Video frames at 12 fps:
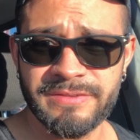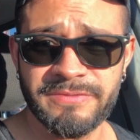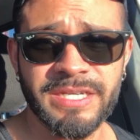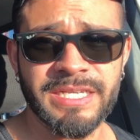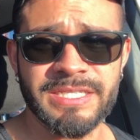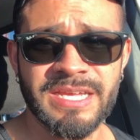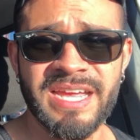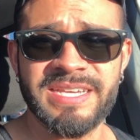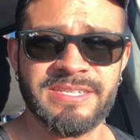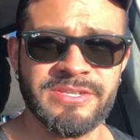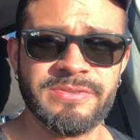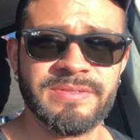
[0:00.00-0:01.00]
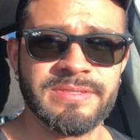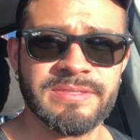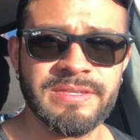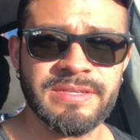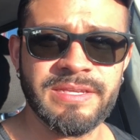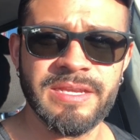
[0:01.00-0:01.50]
I fucking taught
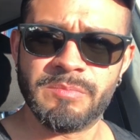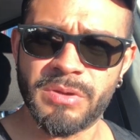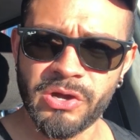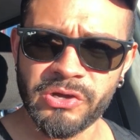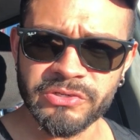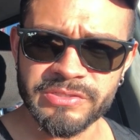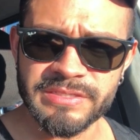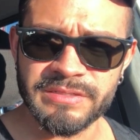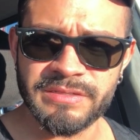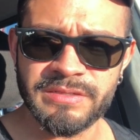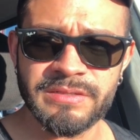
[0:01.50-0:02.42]
dudes in bars